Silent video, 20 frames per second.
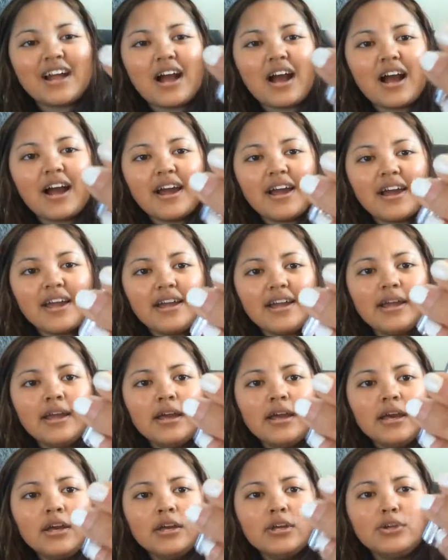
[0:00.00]
I
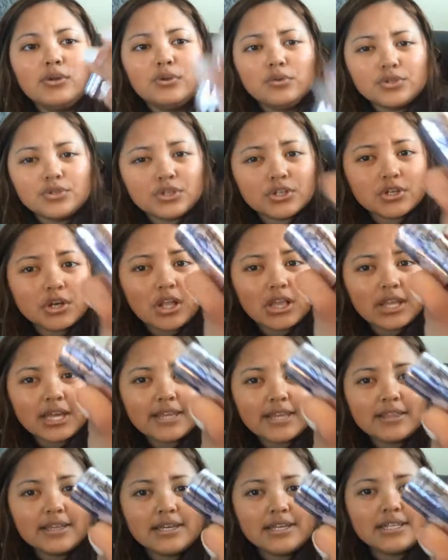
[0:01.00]
used to not
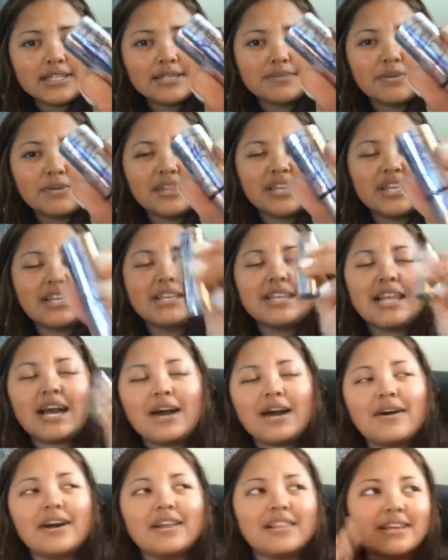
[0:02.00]
like this, but then
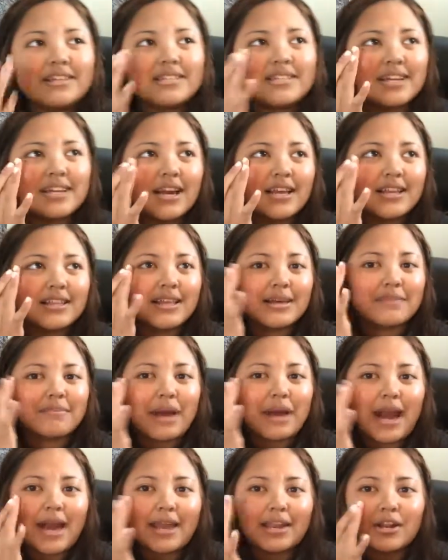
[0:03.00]
now I like to kind of like
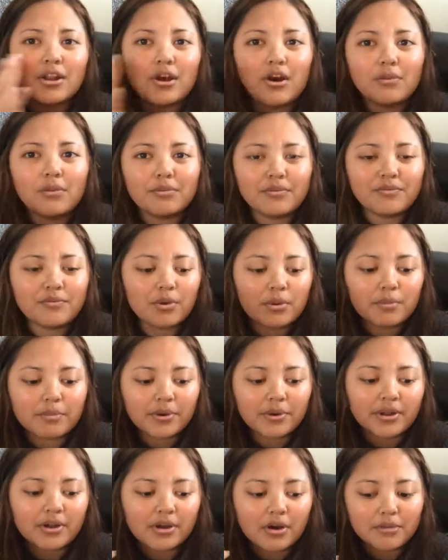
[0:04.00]
pat it on before
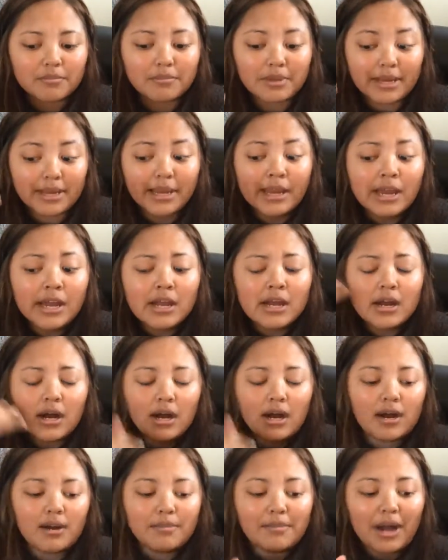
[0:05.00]
putting on my
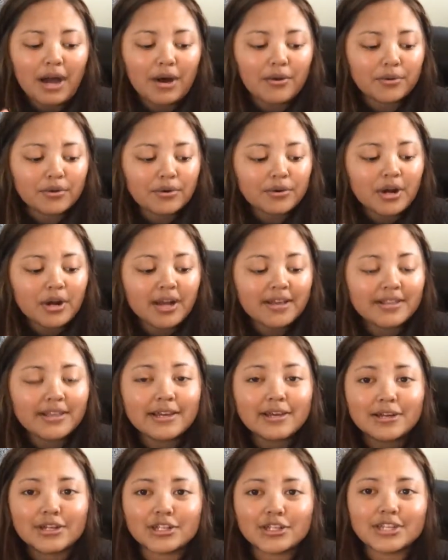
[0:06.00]
powder
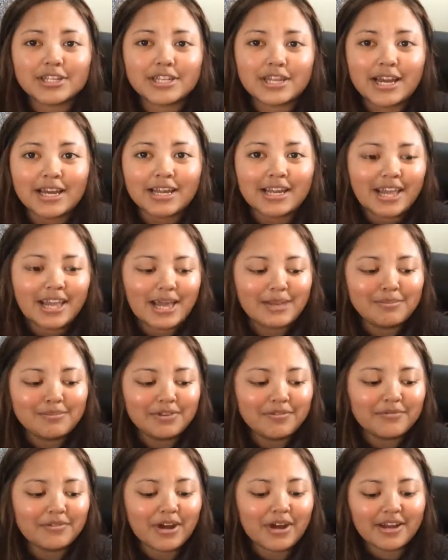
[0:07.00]
highlighter just to kind of
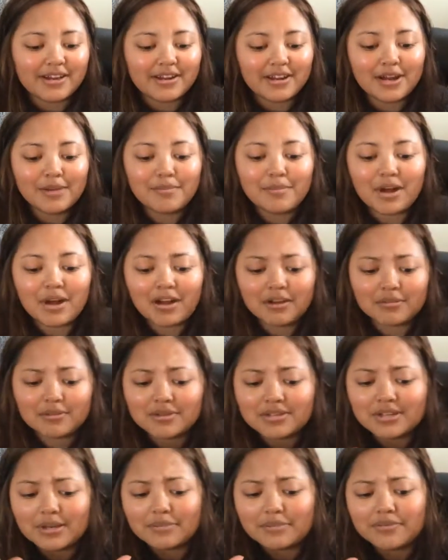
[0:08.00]
amplify it up. I'm the
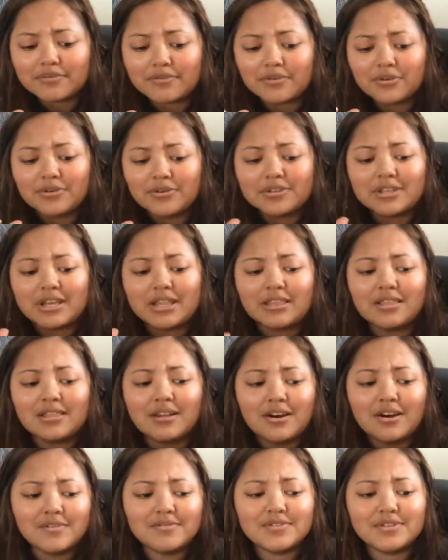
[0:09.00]
type of girl that
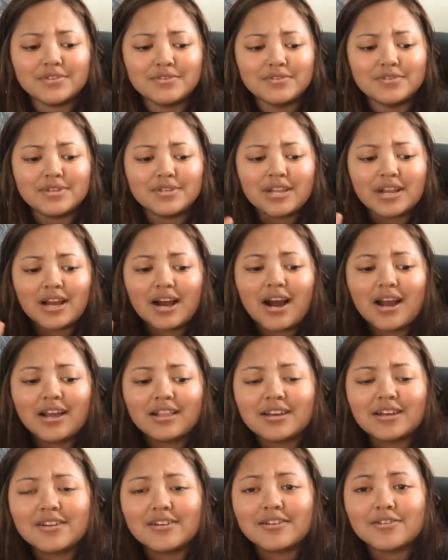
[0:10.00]
loves using
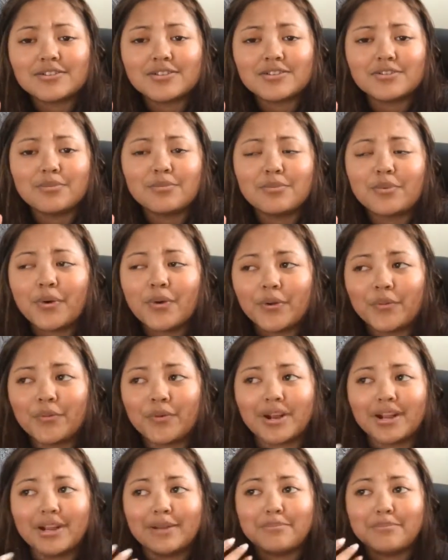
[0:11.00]
highlighters to the point
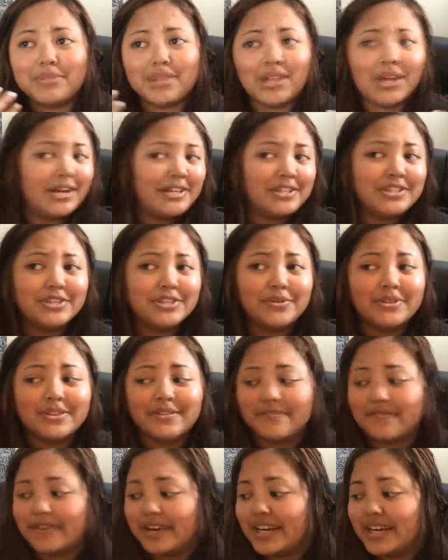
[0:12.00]
where it blinds you in the
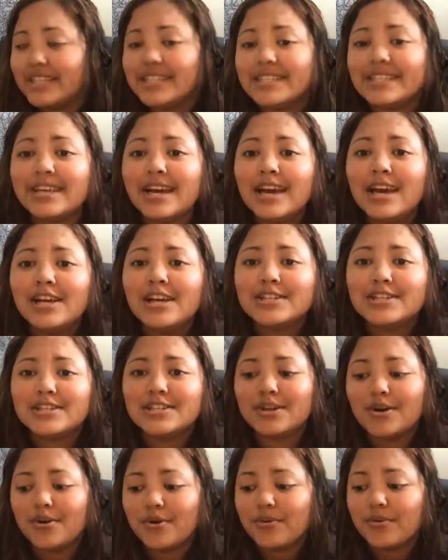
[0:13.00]
face.
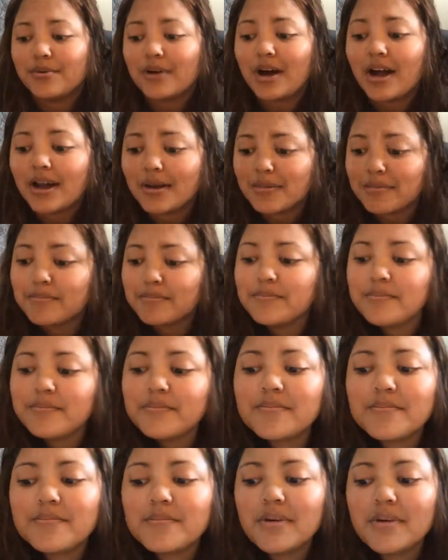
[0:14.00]
So I
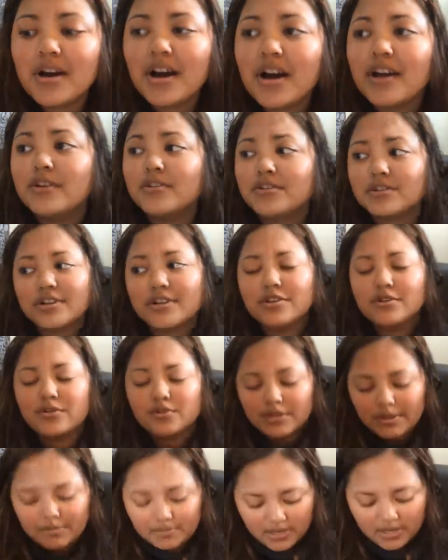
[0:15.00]
usually
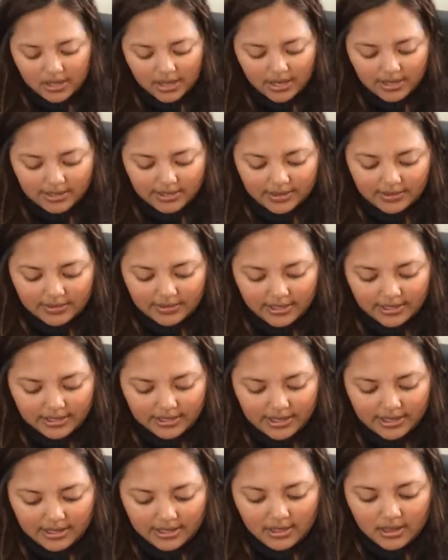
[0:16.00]
use up the highlighter like
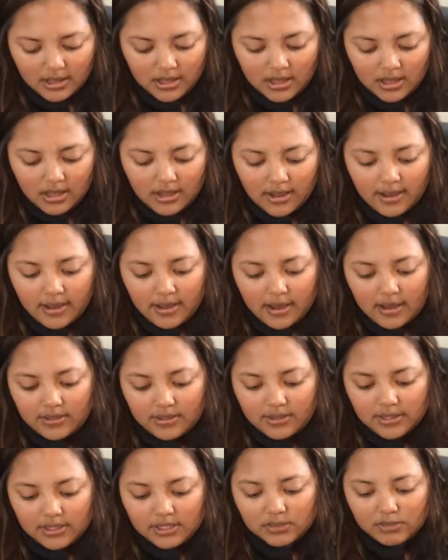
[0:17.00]
that. And
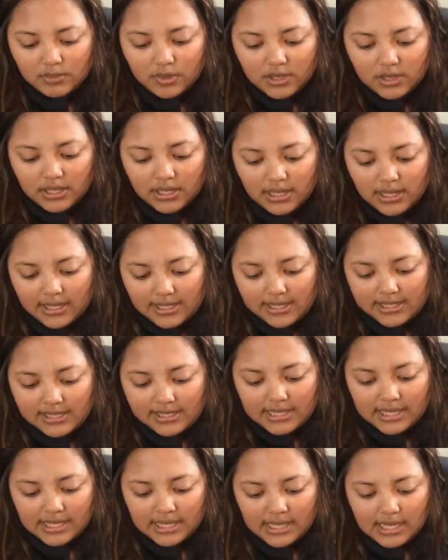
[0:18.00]
this one is
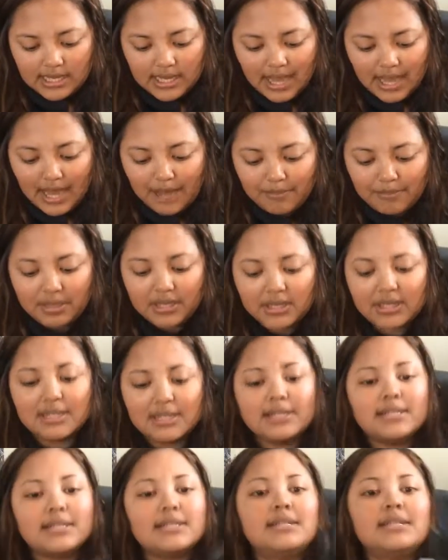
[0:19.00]
the
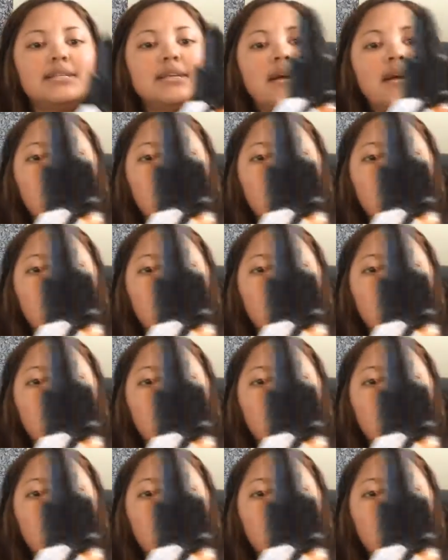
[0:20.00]
Happiness.